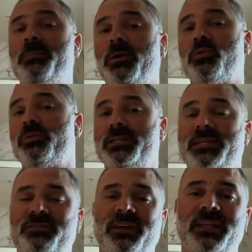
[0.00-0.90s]
people are
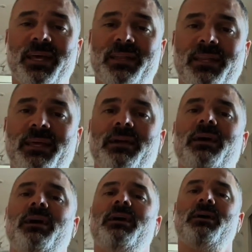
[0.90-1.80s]
receiving lately,
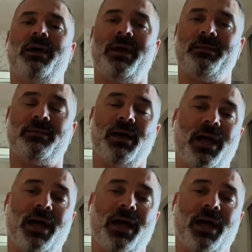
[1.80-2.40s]
and